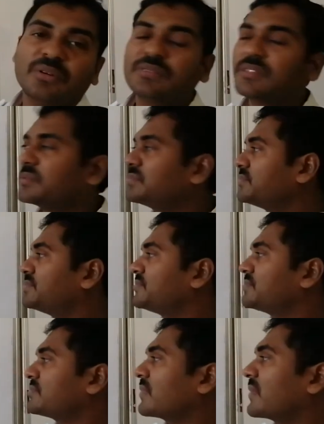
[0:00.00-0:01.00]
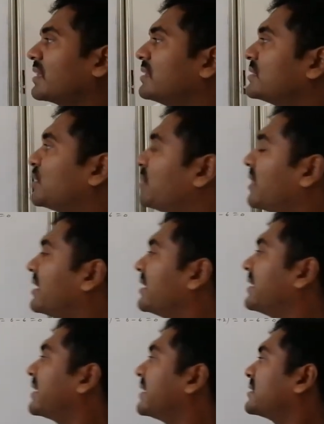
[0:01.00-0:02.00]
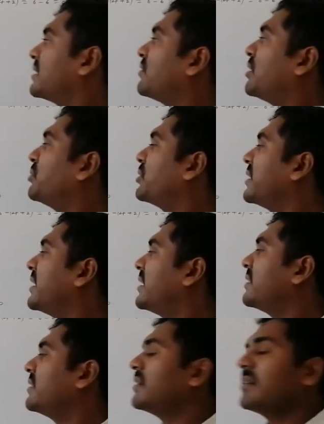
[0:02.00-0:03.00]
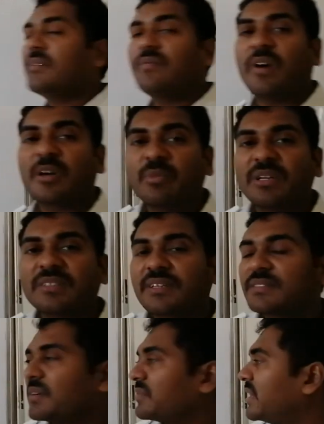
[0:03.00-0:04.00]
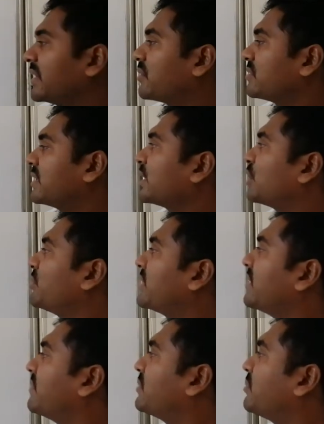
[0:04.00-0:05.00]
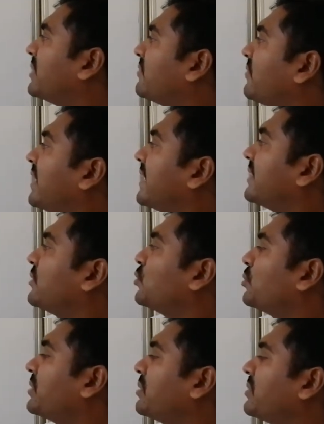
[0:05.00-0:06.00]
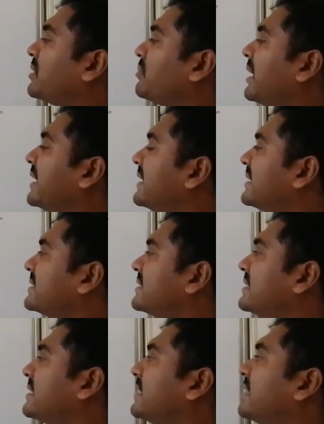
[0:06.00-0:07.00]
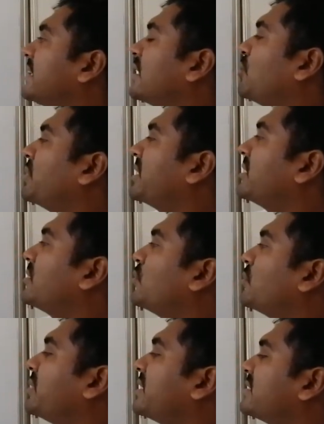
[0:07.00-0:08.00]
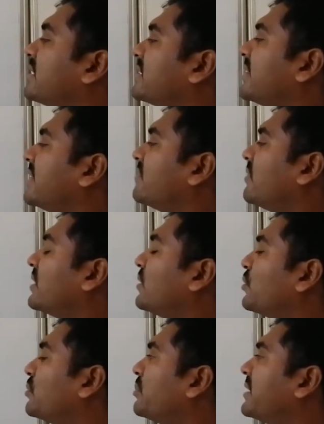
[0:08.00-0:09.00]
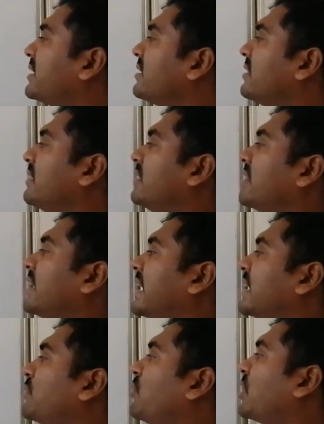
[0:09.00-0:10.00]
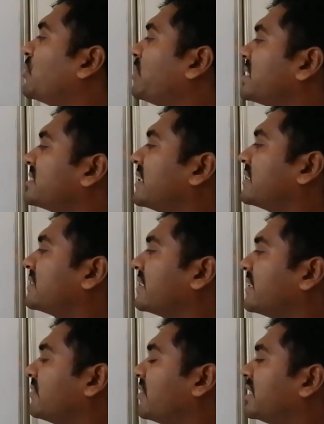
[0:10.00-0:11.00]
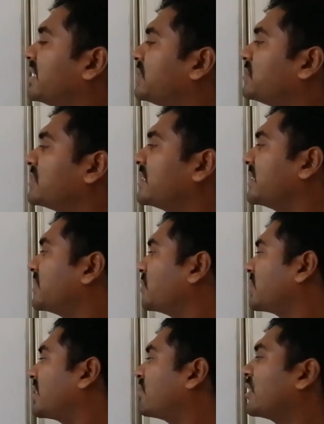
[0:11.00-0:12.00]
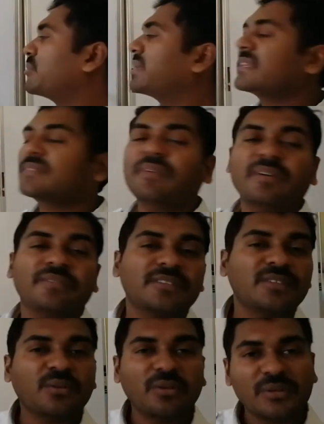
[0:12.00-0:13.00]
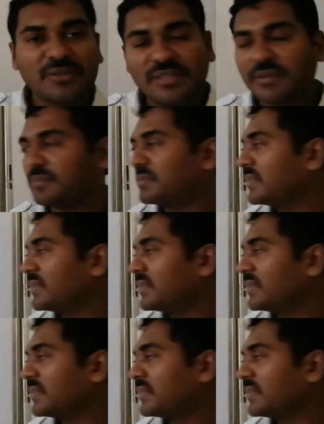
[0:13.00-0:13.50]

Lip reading: to 0. Similarly, in case of ammonia, formal charge of nitrogen can be given by 5, group number minus, here how many lone pairs are there? 1 lone pair, and the bond pairs are 3, 1 into 3, total 5 minus 5 is equal to 0.